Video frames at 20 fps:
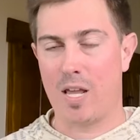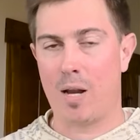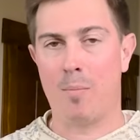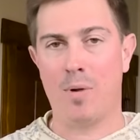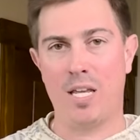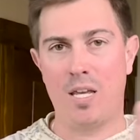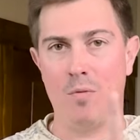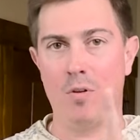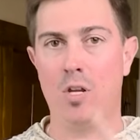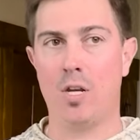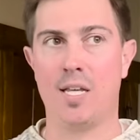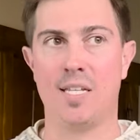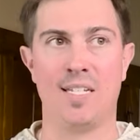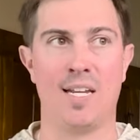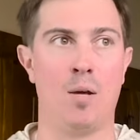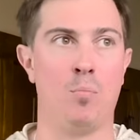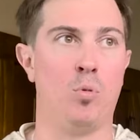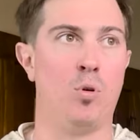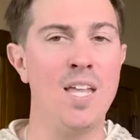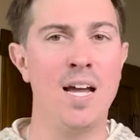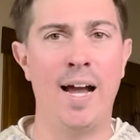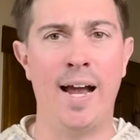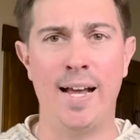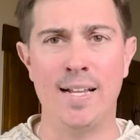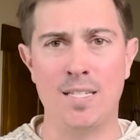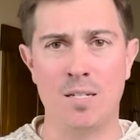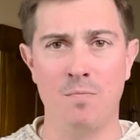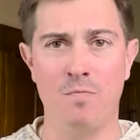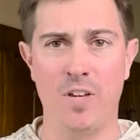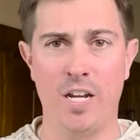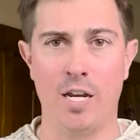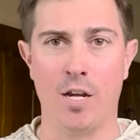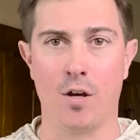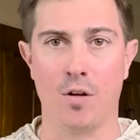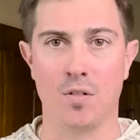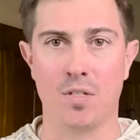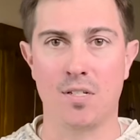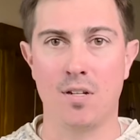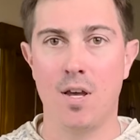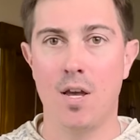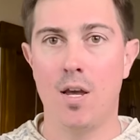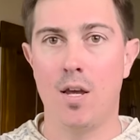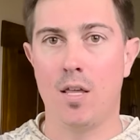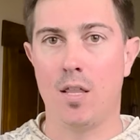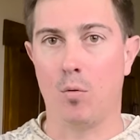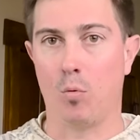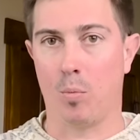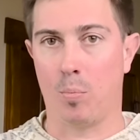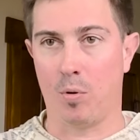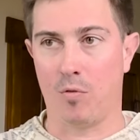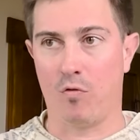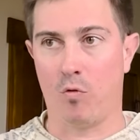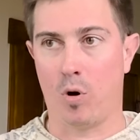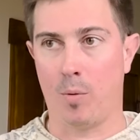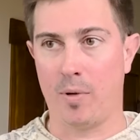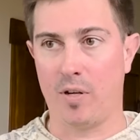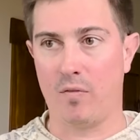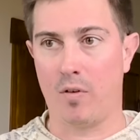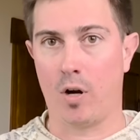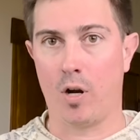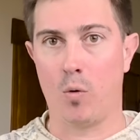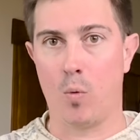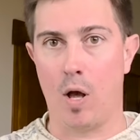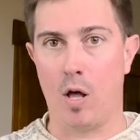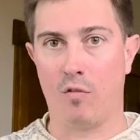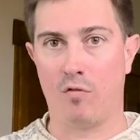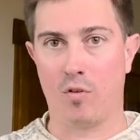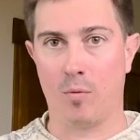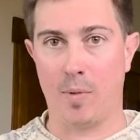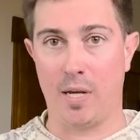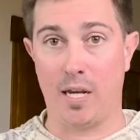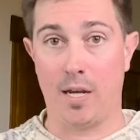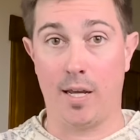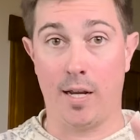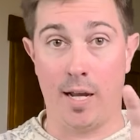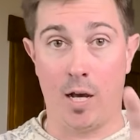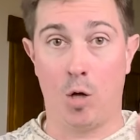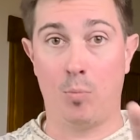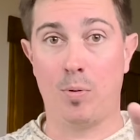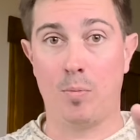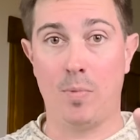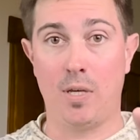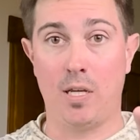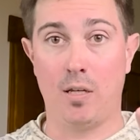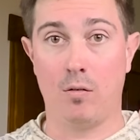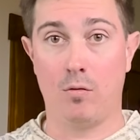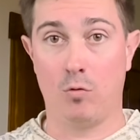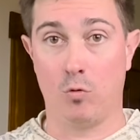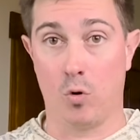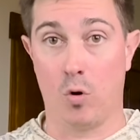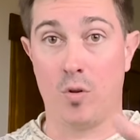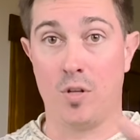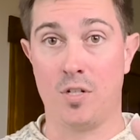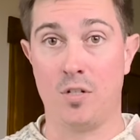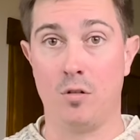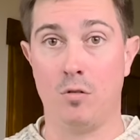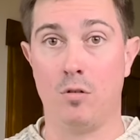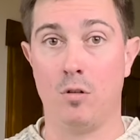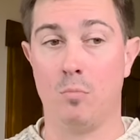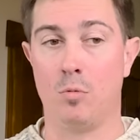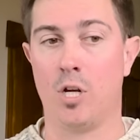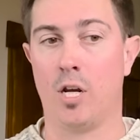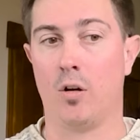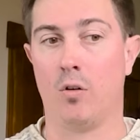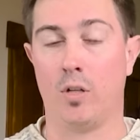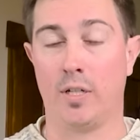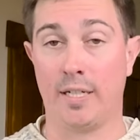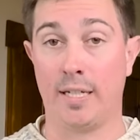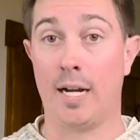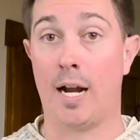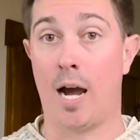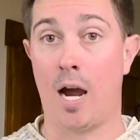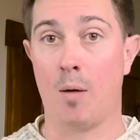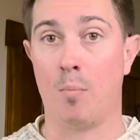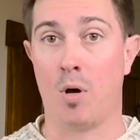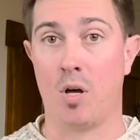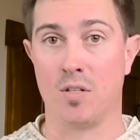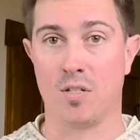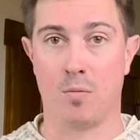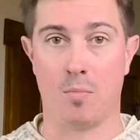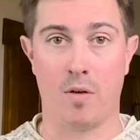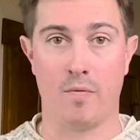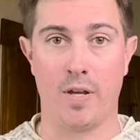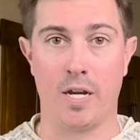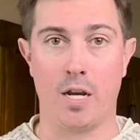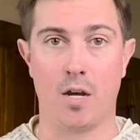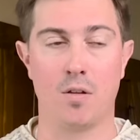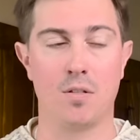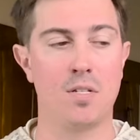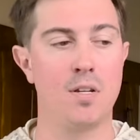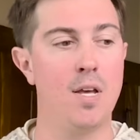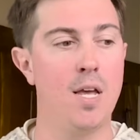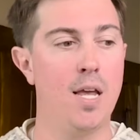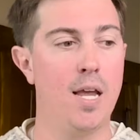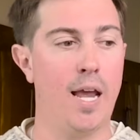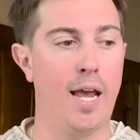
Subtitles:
I'm going to give you an example. I had some videos that were performing very well for me and helping me grow this YouTube channel and get eyeballs on my videos.